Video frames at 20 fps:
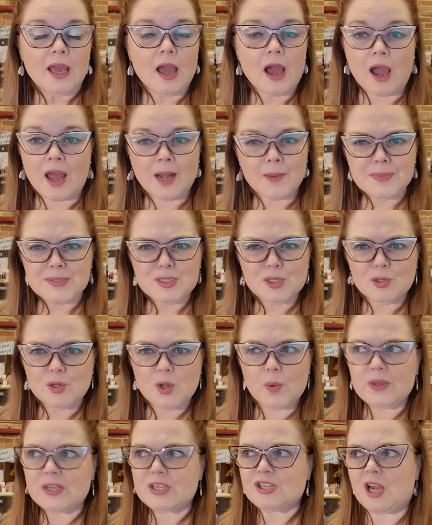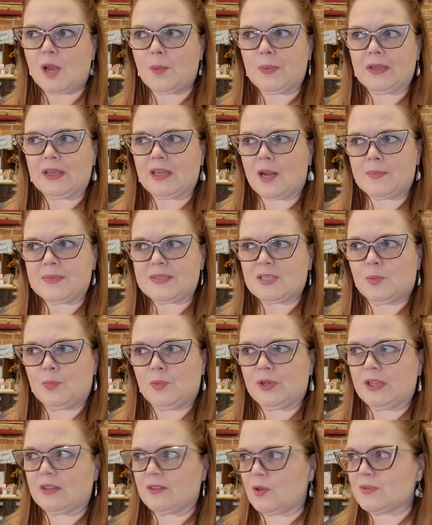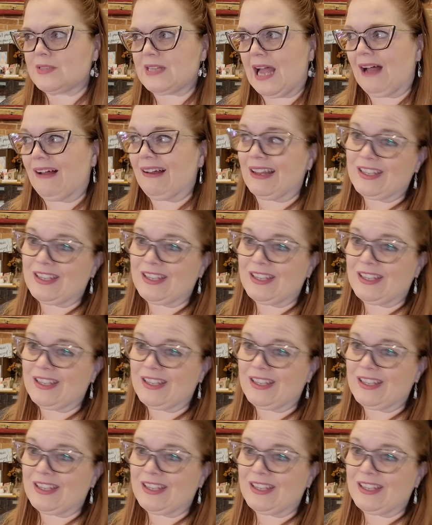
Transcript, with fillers: And I'm still going shopping and I'm still putting those out.